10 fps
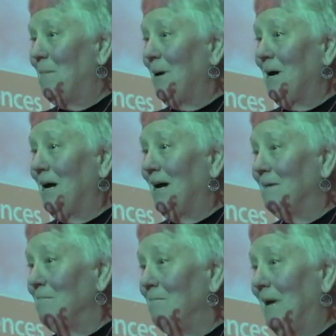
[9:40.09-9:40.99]

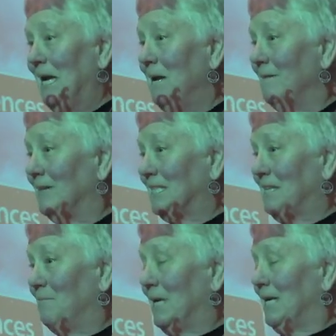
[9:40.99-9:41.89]
but many of
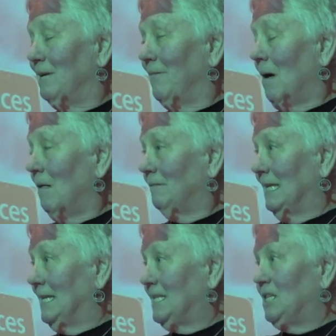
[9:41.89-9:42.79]
us have been involved
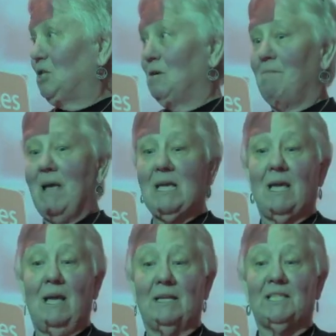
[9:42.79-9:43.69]
in
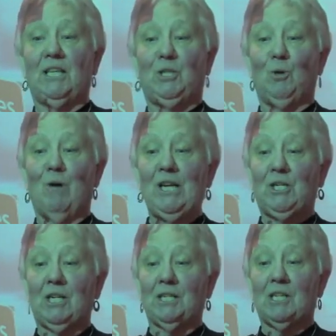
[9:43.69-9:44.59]
decision-making
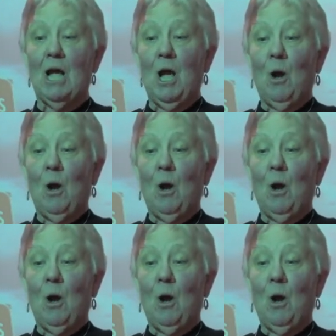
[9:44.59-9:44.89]
situations